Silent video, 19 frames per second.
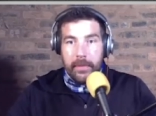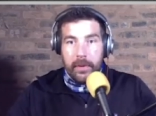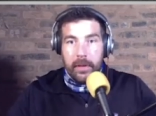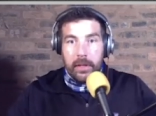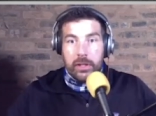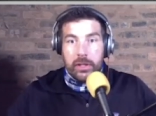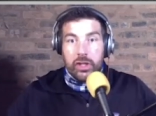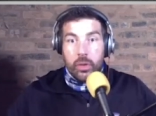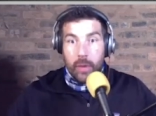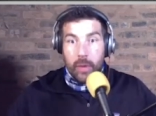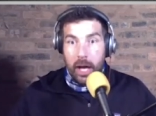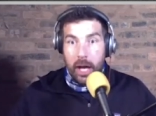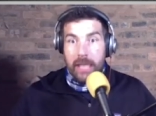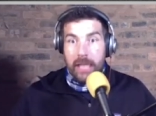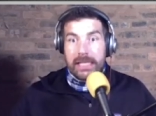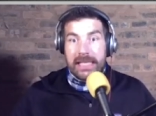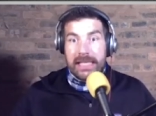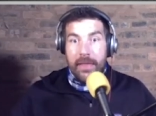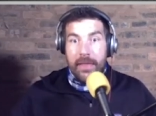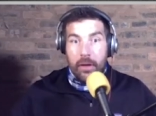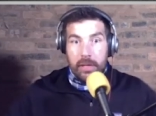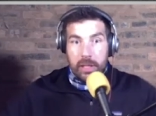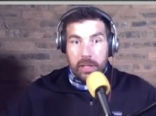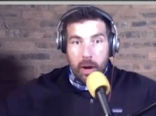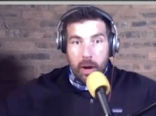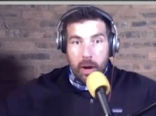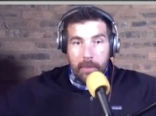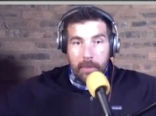to when I stand up.
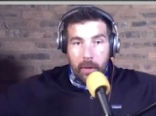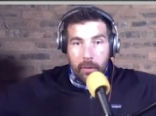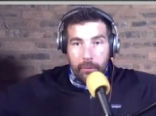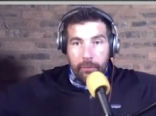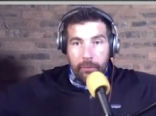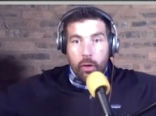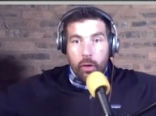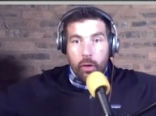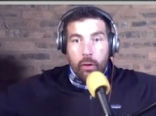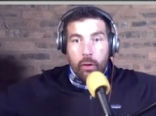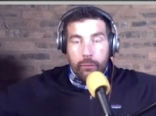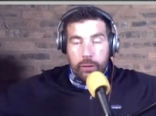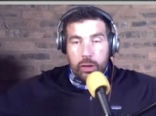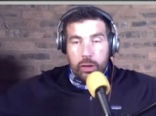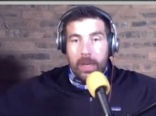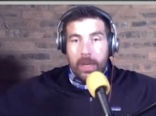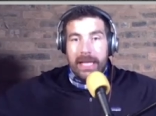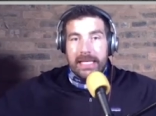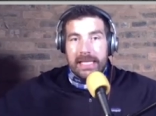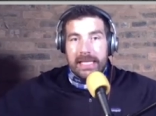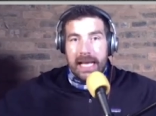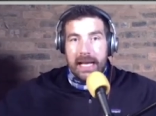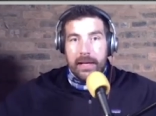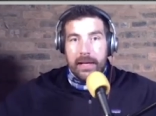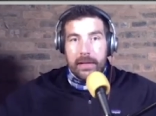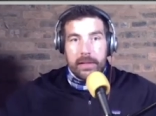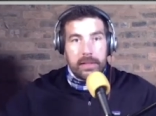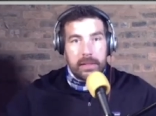So I'm on the floor for 20
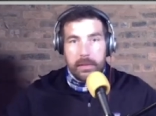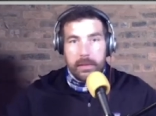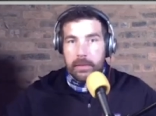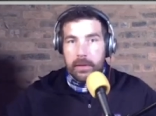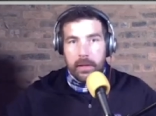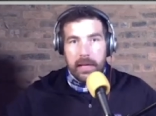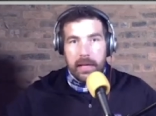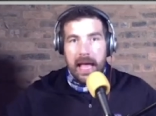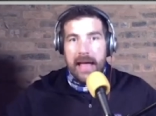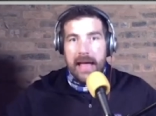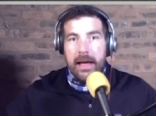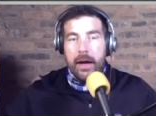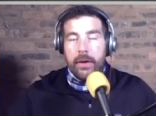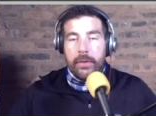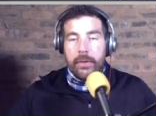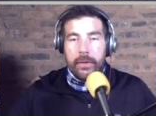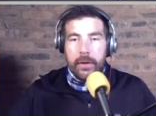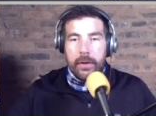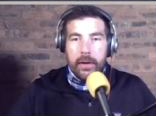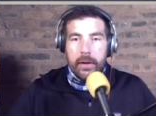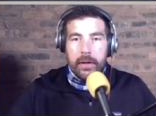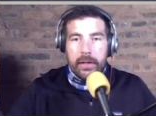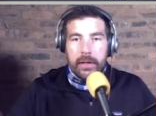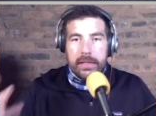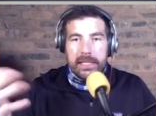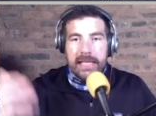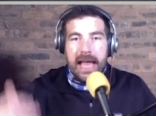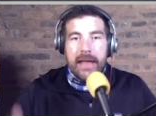seconds, KO'd.
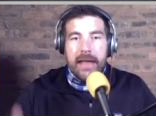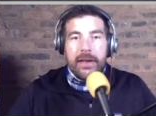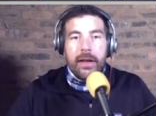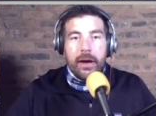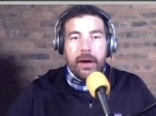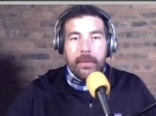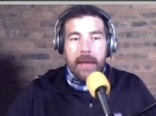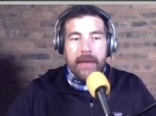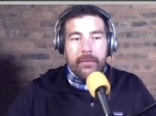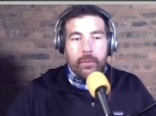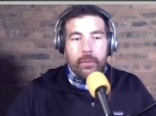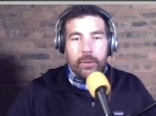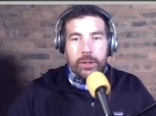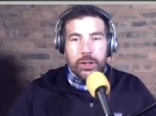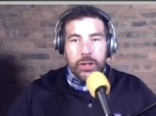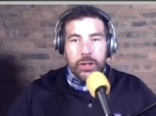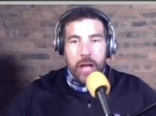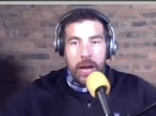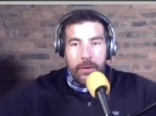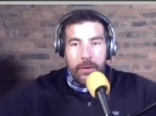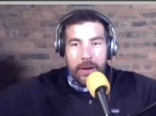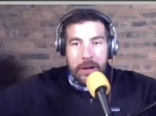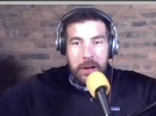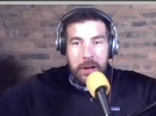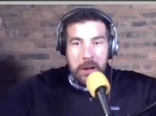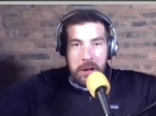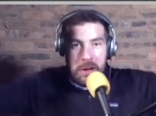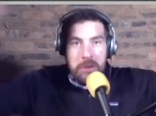Stand up, everyone's cheering.
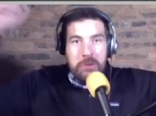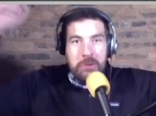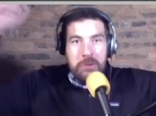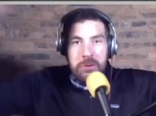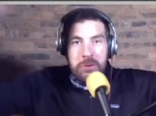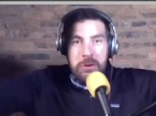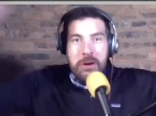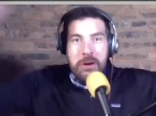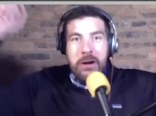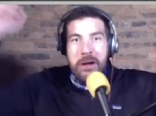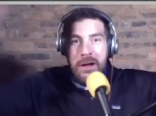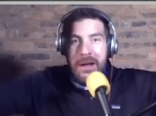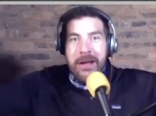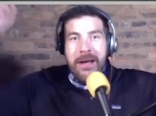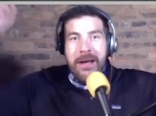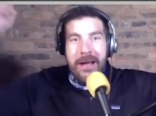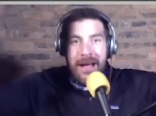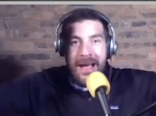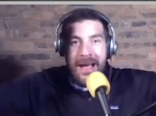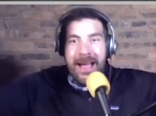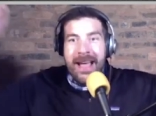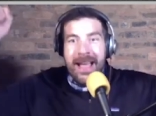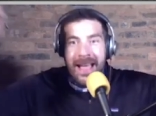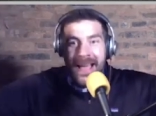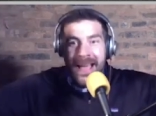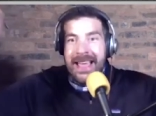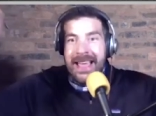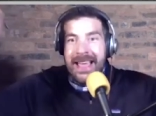
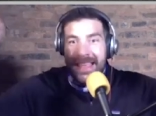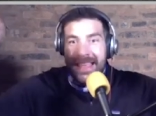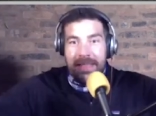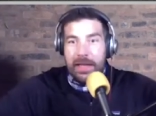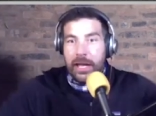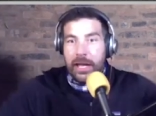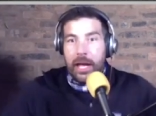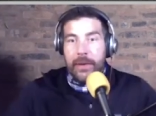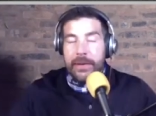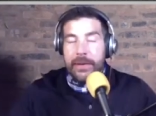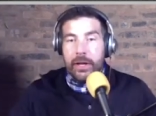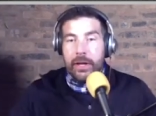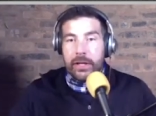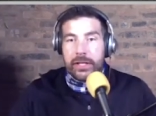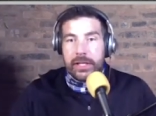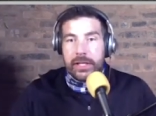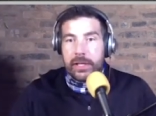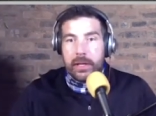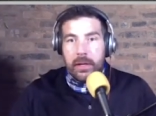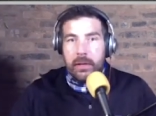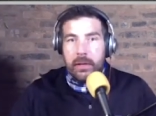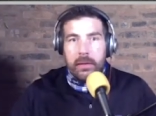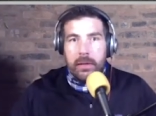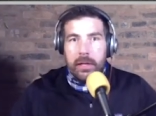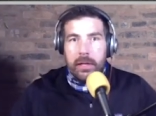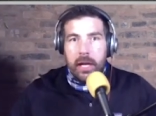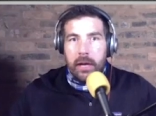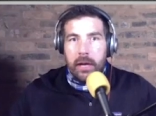Hooray! They're going nuts,
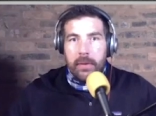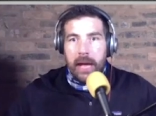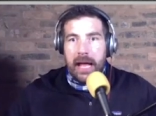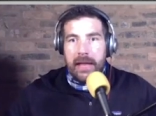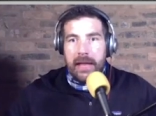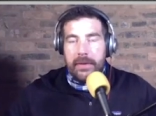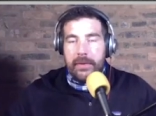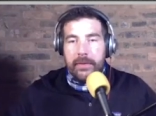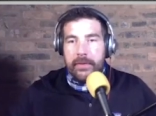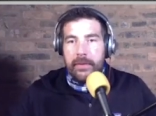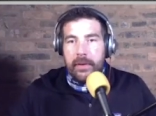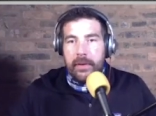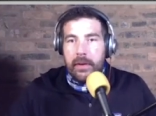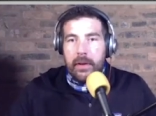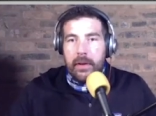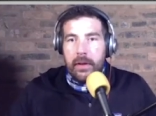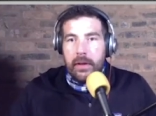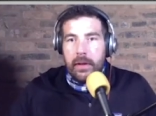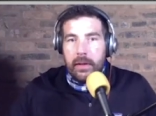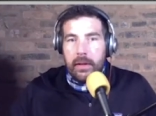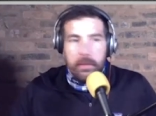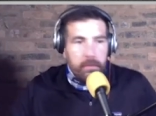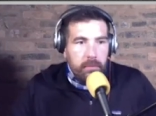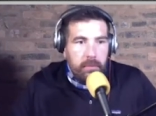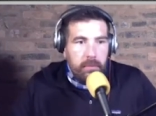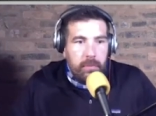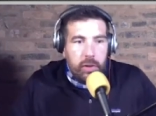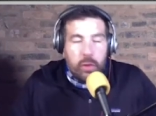and
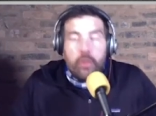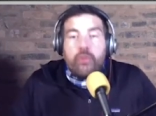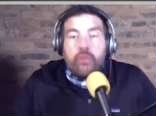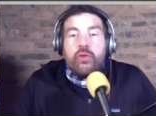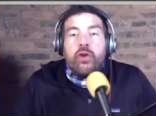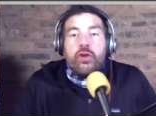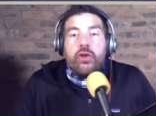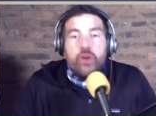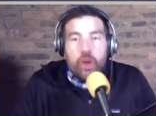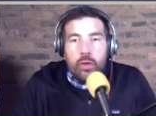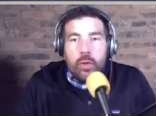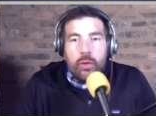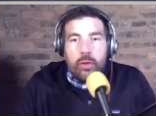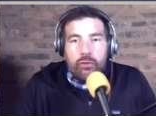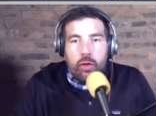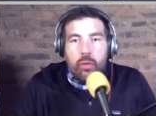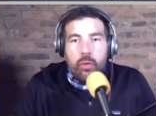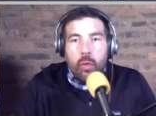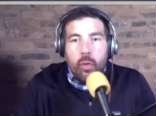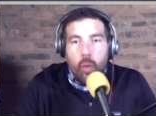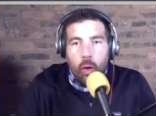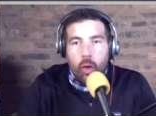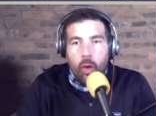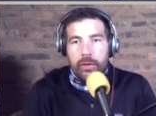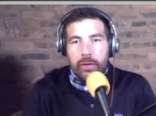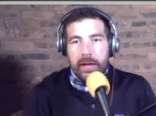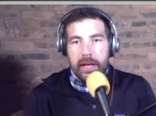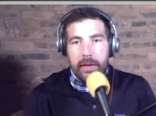you were
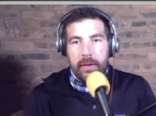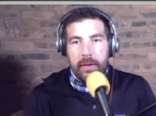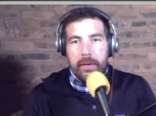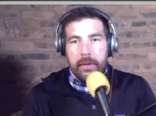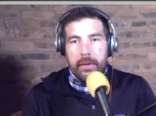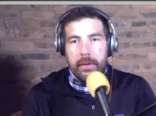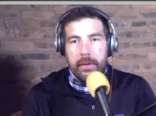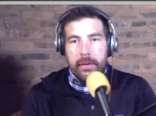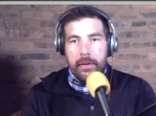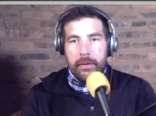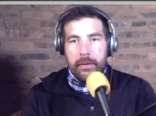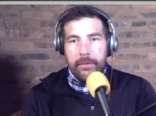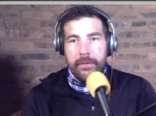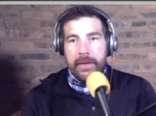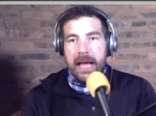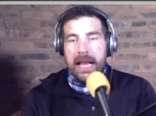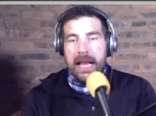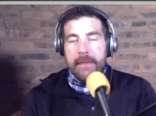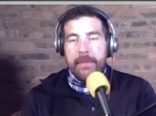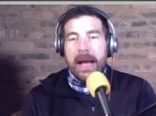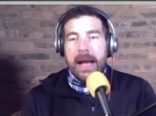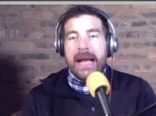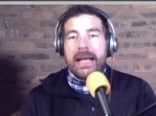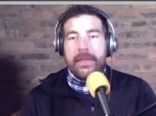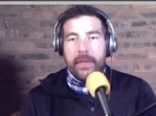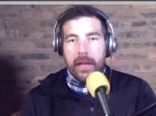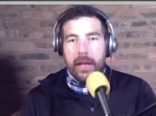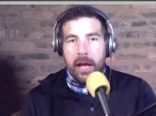rewarded for getting
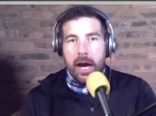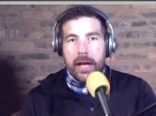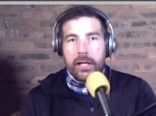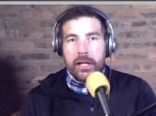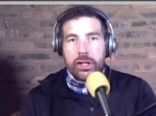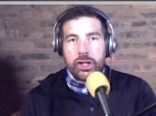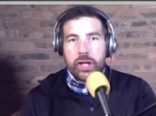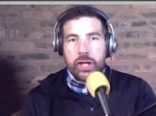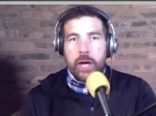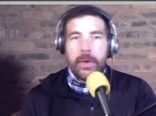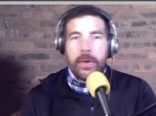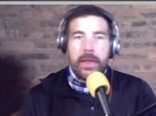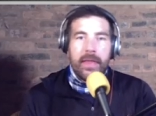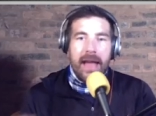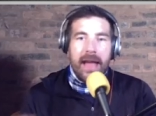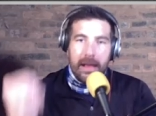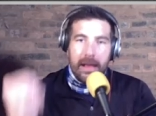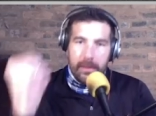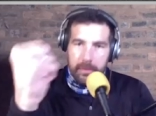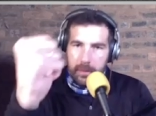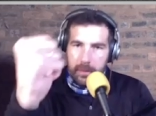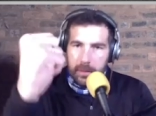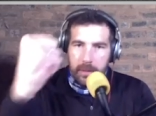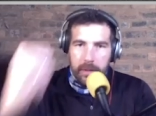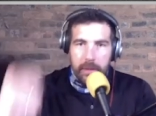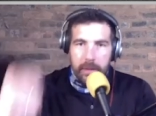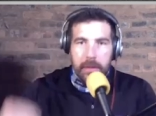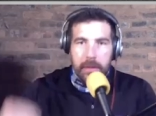back in the line and showing that
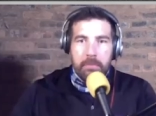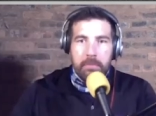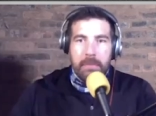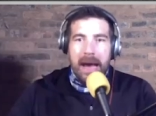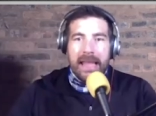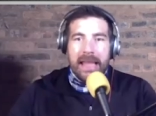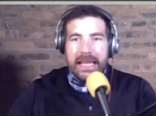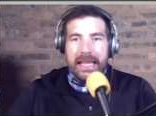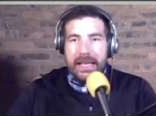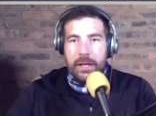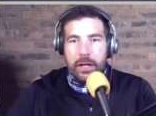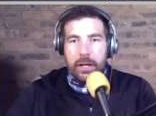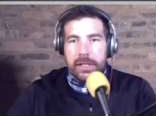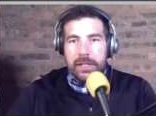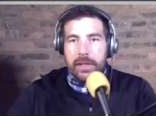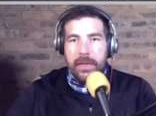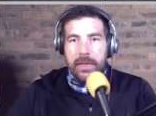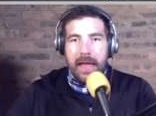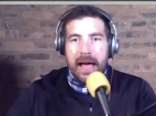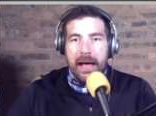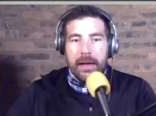manliness and that,